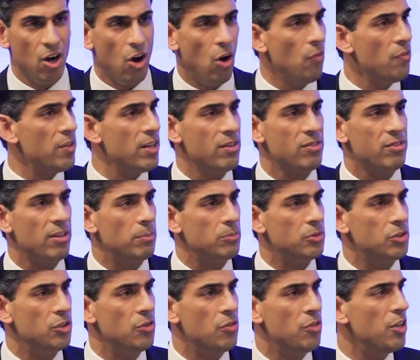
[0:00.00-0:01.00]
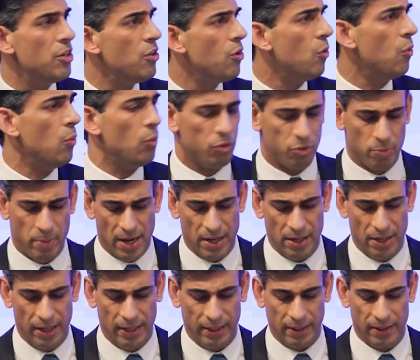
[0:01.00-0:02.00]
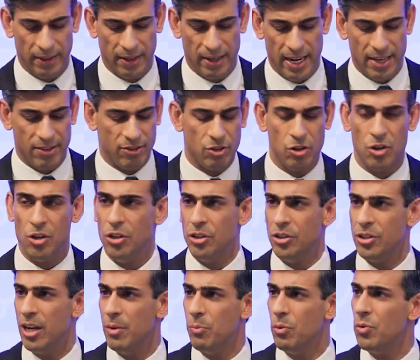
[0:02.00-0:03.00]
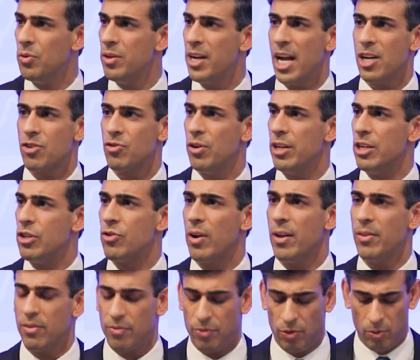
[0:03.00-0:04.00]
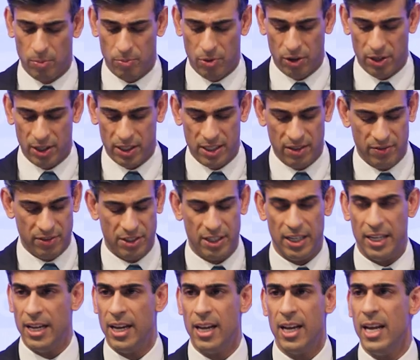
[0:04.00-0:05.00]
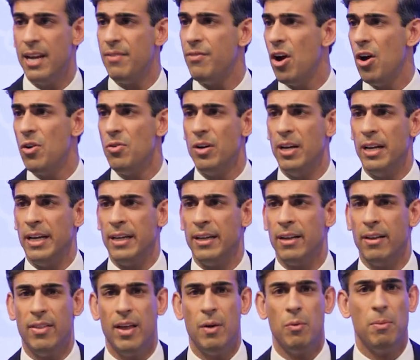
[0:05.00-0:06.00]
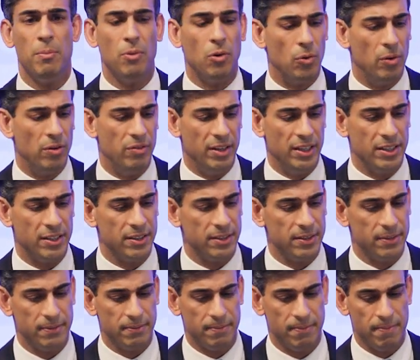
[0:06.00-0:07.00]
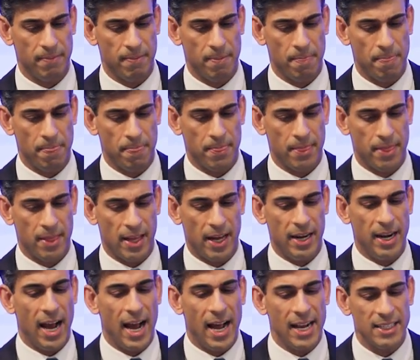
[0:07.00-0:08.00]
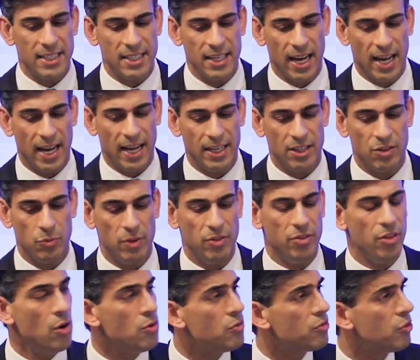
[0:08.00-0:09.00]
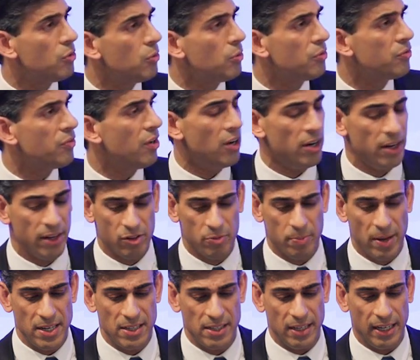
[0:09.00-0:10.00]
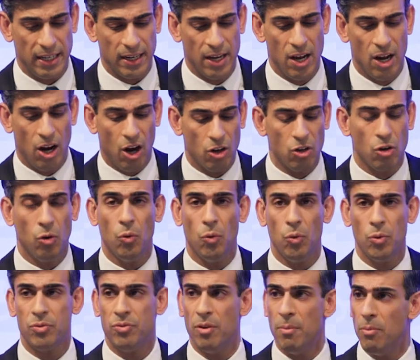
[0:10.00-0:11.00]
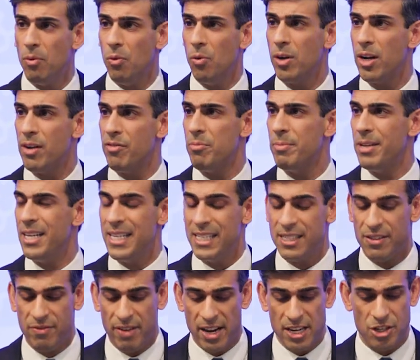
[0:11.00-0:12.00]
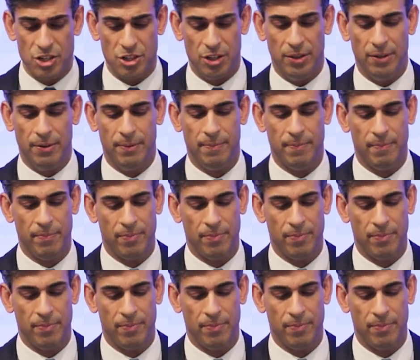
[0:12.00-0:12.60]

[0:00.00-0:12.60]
on the assumption that all spending is good and will naturally transform productivity if only there were more of it. And hand in hand with those calls for higher spending are calls for more government intervention.